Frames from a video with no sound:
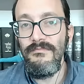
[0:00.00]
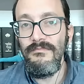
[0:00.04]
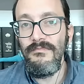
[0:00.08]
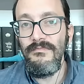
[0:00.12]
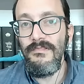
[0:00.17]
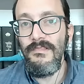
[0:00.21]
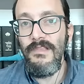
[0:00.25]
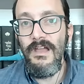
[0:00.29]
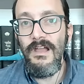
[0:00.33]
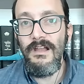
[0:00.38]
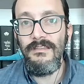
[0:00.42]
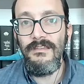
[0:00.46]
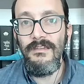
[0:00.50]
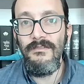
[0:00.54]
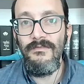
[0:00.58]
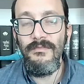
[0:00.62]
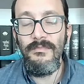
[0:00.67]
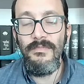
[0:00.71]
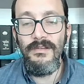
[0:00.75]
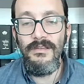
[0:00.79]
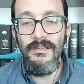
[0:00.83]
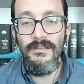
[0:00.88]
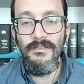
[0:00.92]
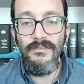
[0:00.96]
locked
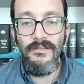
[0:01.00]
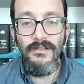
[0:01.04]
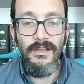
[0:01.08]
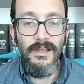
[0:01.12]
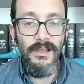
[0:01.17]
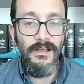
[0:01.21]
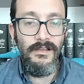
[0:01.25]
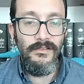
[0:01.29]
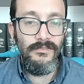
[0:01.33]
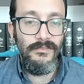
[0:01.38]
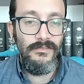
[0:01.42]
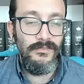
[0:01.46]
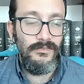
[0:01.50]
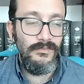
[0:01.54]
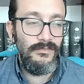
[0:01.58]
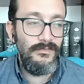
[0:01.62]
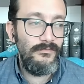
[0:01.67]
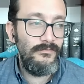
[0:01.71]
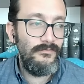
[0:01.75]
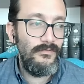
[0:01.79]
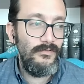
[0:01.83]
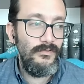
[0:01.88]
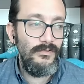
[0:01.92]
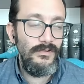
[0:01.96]
everybody in their houses
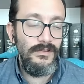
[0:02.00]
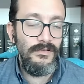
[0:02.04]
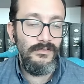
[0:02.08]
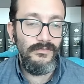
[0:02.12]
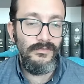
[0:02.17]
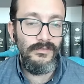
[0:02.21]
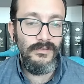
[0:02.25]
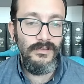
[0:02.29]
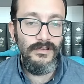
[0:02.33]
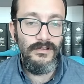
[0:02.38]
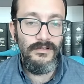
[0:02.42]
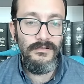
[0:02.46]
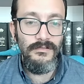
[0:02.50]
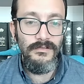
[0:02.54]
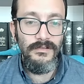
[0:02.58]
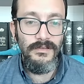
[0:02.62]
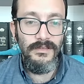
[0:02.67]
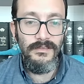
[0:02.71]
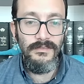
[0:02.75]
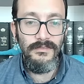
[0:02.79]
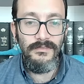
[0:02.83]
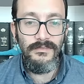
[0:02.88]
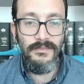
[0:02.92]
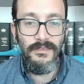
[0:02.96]
four years ago
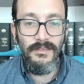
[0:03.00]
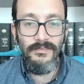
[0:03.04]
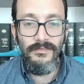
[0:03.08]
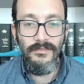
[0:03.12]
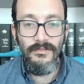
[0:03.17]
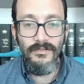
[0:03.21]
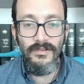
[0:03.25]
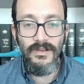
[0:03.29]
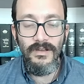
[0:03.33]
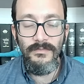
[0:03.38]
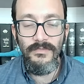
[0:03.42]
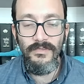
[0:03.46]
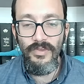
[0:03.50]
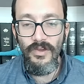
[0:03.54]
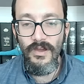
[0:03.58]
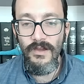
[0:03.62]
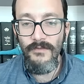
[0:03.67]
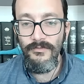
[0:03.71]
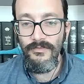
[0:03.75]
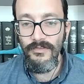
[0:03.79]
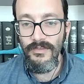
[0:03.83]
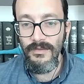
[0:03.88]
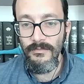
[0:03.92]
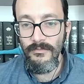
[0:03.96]
and said, don't come to the
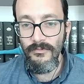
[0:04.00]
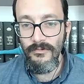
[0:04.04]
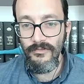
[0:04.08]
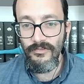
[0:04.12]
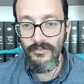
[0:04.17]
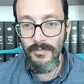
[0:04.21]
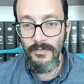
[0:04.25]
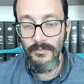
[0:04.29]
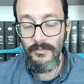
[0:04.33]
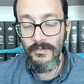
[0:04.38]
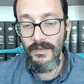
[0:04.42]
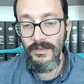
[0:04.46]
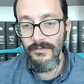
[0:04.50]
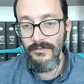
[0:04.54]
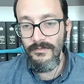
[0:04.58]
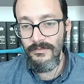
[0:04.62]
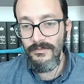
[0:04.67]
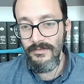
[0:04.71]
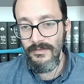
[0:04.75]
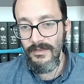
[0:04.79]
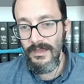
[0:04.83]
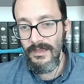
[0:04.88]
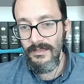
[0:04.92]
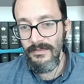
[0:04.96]
office anymore. So people got used
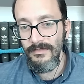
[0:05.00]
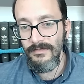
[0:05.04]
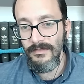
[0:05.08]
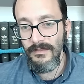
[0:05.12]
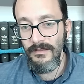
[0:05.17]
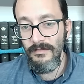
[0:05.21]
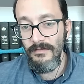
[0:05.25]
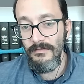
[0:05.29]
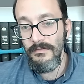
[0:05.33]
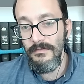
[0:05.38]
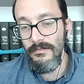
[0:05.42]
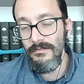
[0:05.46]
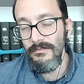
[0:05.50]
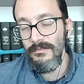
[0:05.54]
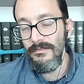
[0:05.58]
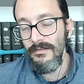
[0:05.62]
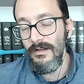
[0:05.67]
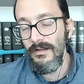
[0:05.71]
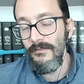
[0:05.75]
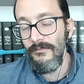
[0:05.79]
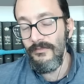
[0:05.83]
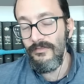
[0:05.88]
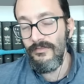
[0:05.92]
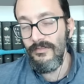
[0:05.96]
to that and said, oh, you don't need
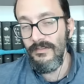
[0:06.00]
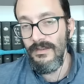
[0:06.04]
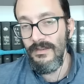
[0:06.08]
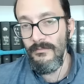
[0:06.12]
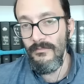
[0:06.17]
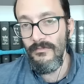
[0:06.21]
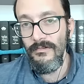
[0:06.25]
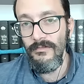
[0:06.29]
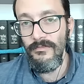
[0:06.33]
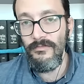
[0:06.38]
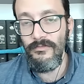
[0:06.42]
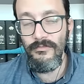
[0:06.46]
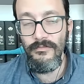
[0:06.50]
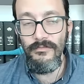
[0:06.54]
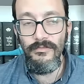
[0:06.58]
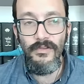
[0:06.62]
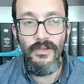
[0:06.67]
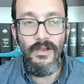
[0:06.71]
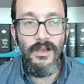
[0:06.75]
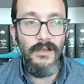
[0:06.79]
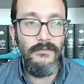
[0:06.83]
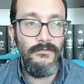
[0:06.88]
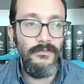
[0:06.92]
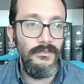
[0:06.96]
office anymore. Screw the
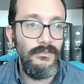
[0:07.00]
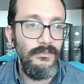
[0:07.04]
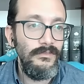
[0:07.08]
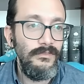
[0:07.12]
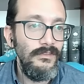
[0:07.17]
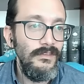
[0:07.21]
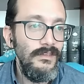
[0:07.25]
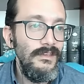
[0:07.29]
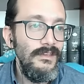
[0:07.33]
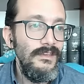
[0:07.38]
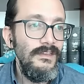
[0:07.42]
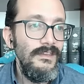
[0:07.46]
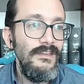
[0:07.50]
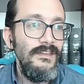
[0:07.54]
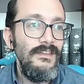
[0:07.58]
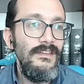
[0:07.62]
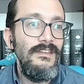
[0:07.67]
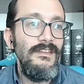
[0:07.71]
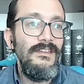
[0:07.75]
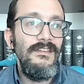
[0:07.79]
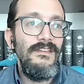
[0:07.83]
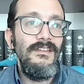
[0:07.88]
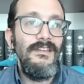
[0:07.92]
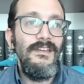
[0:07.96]
office.
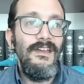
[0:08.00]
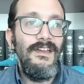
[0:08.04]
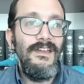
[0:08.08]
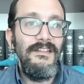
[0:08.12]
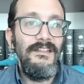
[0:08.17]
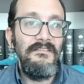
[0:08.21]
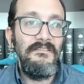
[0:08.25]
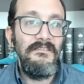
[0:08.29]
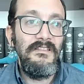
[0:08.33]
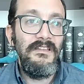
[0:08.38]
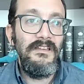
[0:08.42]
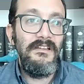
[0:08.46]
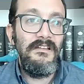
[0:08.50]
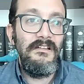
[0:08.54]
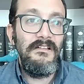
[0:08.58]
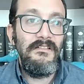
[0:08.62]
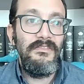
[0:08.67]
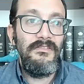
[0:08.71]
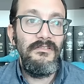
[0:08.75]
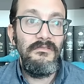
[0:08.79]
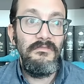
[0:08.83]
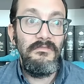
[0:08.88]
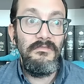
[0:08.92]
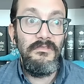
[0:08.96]
And uh,
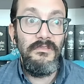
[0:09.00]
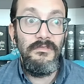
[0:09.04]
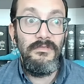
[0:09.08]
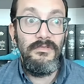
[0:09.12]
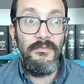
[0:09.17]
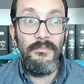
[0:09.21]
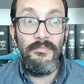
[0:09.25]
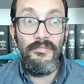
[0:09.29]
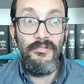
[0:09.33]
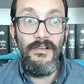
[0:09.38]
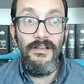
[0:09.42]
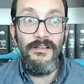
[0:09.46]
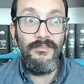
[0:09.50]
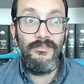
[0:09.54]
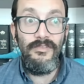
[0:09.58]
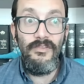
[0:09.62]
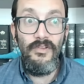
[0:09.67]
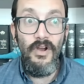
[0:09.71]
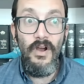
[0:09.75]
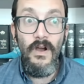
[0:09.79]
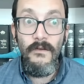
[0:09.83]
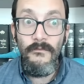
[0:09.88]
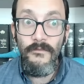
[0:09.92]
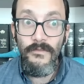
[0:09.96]
the, the, the price of the
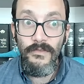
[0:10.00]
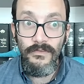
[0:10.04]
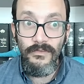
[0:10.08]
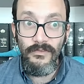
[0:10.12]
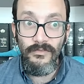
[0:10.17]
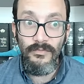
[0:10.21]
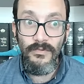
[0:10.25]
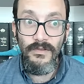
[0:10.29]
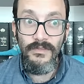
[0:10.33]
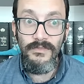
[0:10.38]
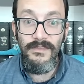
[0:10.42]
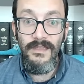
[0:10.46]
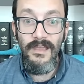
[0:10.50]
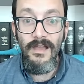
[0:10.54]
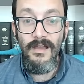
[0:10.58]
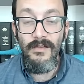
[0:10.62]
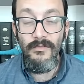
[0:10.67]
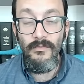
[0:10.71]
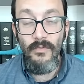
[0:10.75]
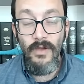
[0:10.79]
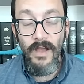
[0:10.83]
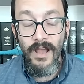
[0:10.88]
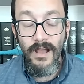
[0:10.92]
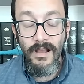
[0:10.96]
offices went
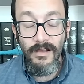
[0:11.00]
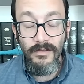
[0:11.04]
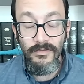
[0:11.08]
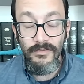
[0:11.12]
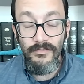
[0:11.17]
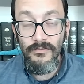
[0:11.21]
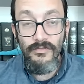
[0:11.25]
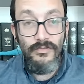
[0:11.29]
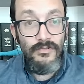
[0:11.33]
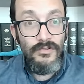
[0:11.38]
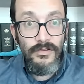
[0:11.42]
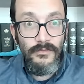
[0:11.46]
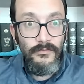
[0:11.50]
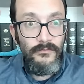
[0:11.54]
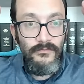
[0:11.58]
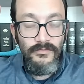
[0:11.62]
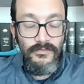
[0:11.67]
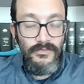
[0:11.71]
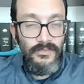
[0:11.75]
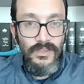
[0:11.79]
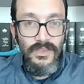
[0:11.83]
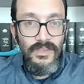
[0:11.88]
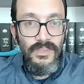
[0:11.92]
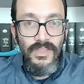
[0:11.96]
down. Wow. Who could have
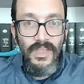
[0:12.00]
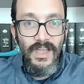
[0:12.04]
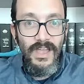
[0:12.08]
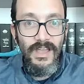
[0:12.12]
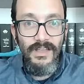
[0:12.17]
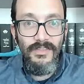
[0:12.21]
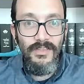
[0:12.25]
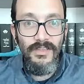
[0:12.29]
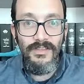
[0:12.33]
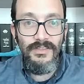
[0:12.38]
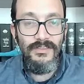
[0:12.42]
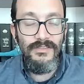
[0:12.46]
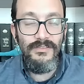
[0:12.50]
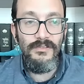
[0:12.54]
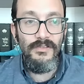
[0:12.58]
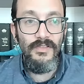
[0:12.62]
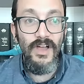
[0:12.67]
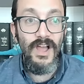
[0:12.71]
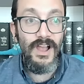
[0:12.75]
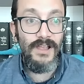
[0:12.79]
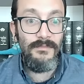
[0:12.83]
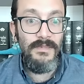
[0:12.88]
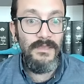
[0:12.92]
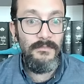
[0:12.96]
seen that? Like you
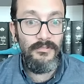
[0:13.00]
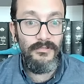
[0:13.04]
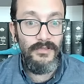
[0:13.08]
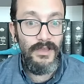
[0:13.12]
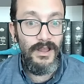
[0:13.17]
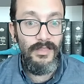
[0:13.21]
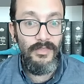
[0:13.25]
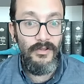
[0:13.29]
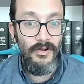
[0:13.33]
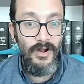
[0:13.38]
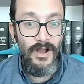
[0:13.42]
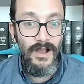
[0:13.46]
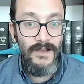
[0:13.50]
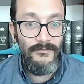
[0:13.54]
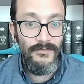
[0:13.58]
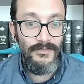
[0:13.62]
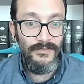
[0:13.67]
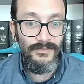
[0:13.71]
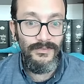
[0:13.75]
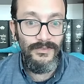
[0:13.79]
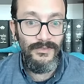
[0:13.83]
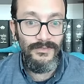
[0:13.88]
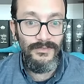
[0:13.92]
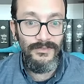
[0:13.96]
lock people out of their
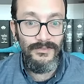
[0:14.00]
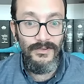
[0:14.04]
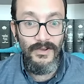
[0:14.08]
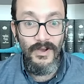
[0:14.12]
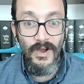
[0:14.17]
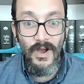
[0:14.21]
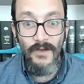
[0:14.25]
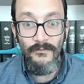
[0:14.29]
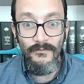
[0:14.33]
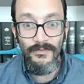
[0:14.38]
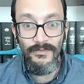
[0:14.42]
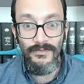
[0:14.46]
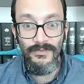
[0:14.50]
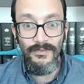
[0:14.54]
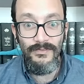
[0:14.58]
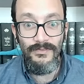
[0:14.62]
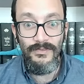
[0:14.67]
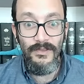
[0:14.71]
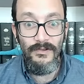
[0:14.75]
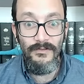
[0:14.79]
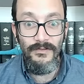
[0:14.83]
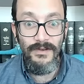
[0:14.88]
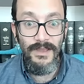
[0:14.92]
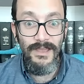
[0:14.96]
offices and offices
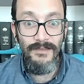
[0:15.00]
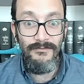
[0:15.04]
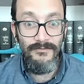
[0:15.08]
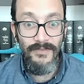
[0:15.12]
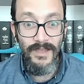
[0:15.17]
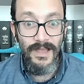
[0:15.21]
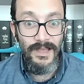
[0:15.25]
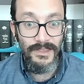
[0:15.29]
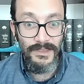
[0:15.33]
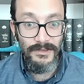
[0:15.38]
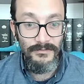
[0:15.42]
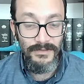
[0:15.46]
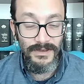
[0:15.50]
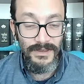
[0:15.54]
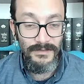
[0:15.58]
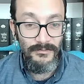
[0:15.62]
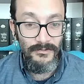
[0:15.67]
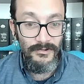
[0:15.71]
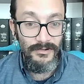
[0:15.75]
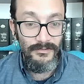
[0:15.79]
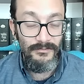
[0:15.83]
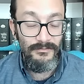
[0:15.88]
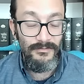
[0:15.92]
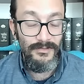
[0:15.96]
don't have value
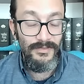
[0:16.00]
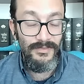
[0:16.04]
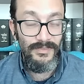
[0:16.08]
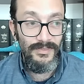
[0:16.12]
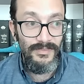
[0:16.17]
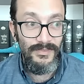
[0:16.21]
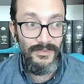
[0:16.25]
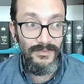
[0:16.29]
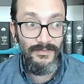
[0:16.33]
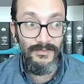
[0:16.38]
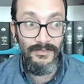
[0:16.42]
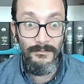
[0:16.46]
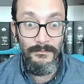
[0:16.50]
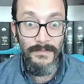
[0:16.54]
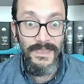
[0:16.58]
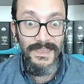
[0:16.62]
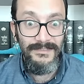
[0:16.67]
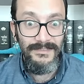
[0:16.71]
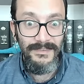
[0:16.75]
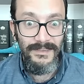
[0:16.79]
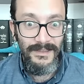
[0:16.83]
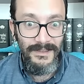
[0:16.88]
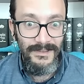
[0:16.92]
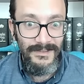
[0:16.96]
anymore. Well, this is
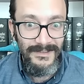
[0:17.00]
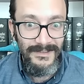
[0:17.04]
amazing.